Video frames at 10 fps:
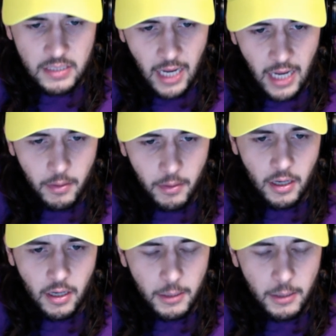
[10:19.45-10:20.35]
Cam
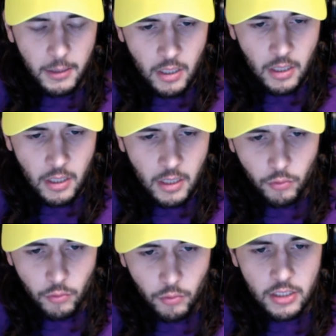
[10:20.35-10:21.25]
uh,
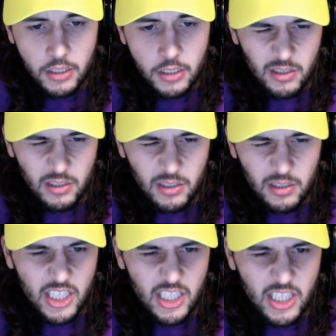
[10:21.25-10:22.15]

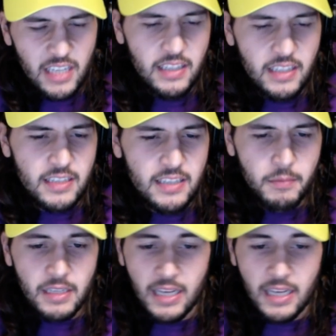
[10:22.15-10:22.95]
Serigne, I think is his name is.